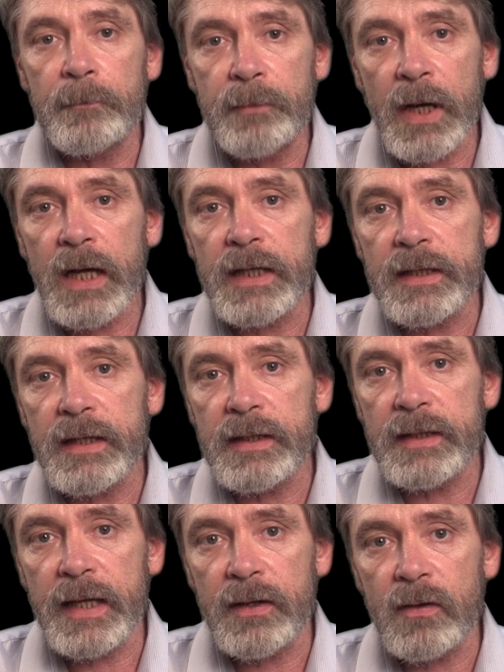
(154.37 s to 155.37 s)
But
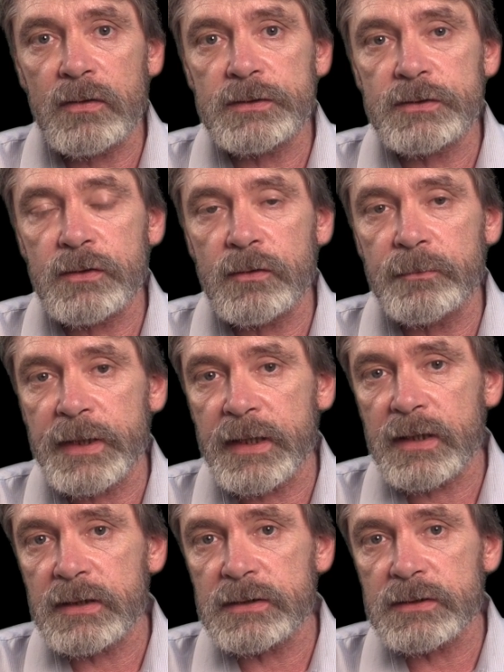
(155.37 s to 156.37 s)
they also,
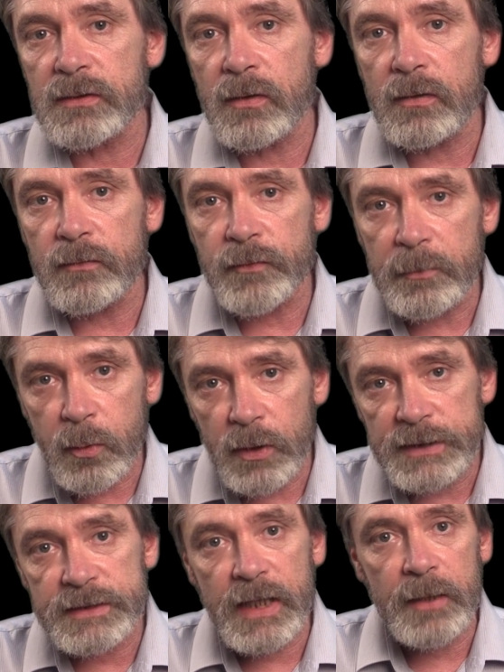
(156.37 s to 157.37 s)
because of the
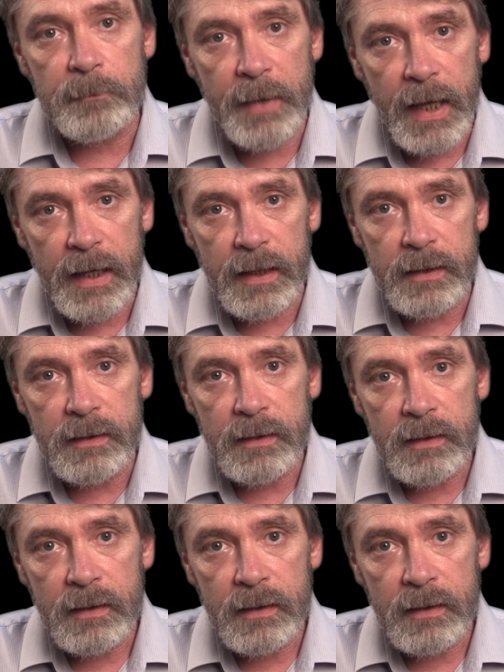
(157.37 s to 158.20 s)
points I made,